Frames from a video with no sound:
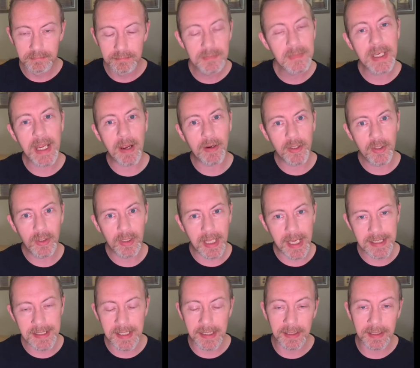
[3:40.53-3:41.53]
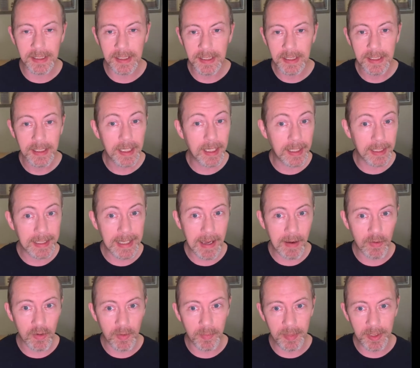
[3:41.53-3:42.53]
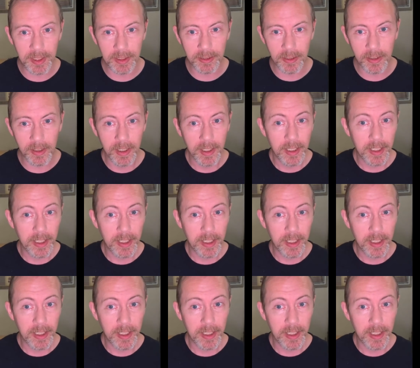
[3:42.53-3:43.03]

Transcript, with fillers: Now, utilizing the encounter builder,